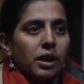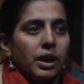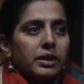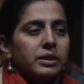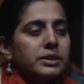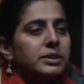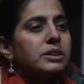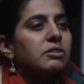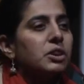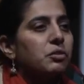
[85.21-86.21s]
And this is
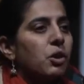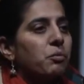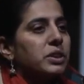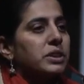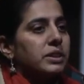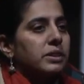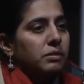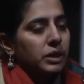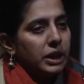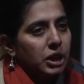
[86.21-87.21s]
the word from which
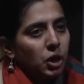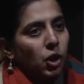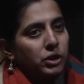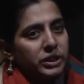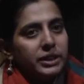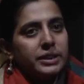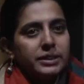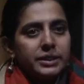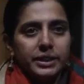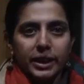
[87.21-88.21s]
ecology
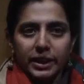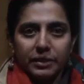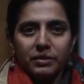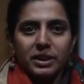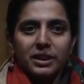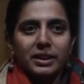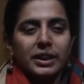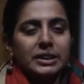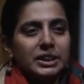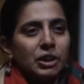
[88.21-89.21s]
is derived, and
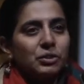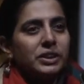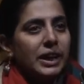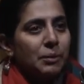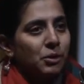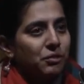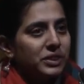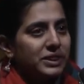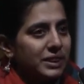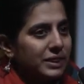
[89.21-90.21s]
that's how the name of
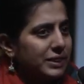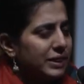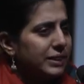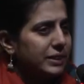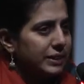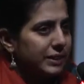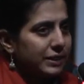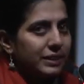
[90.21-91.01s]
this consultancy.